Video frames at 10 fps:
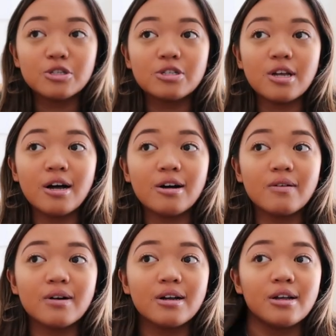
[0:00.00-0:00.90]

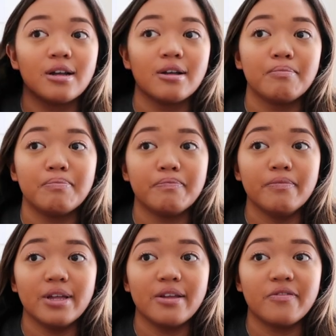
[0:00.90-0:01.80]
So
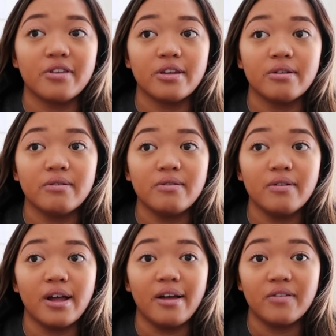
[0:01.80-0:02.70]
if
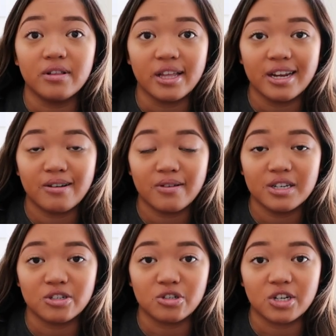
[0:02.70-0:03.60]
you have a later
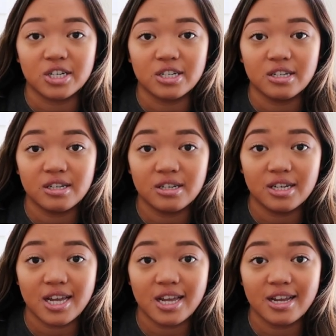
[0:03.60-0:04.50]

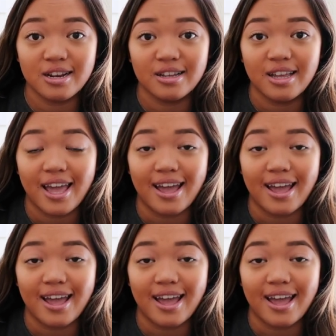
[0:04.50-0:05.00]
registration day,